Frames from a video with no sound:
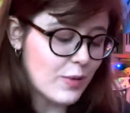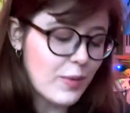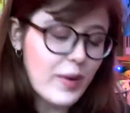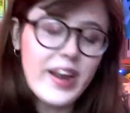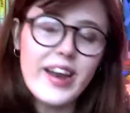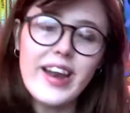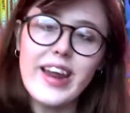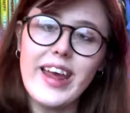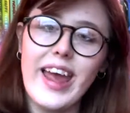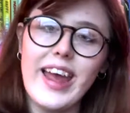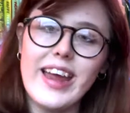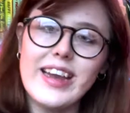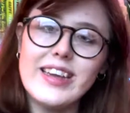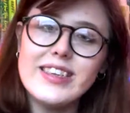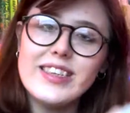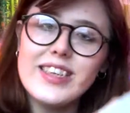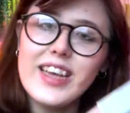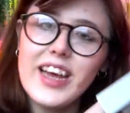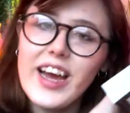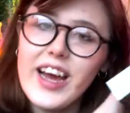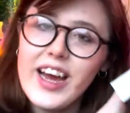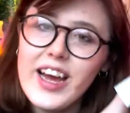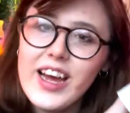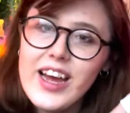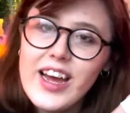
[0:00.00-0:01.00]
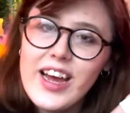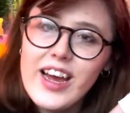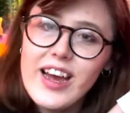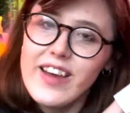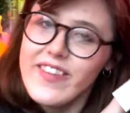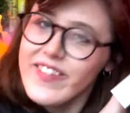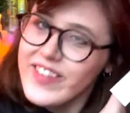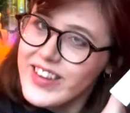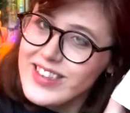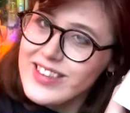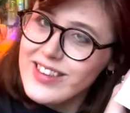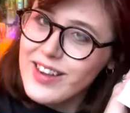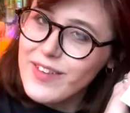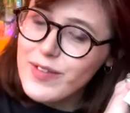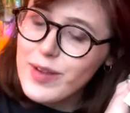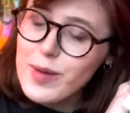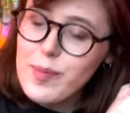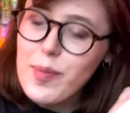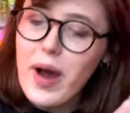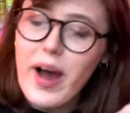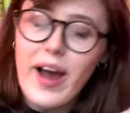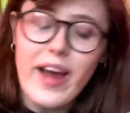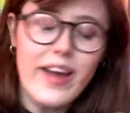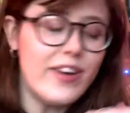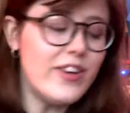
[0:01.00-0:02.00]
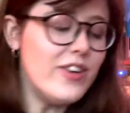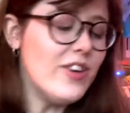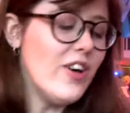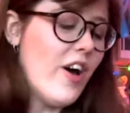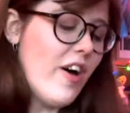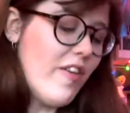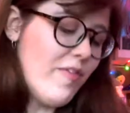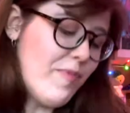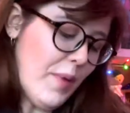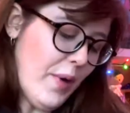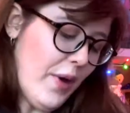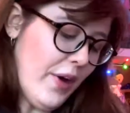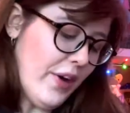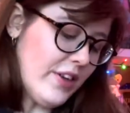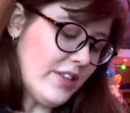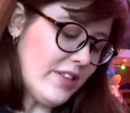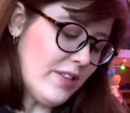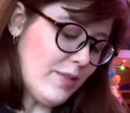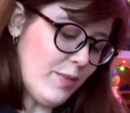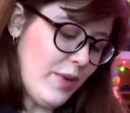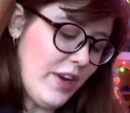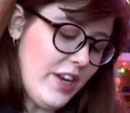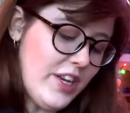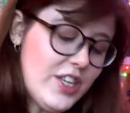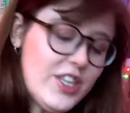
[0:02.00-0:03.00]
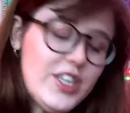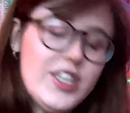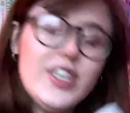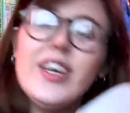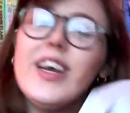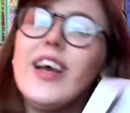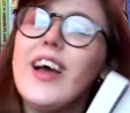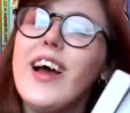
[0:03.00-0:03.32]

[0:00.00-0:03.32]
We're gonna get into this lovely pile of books, which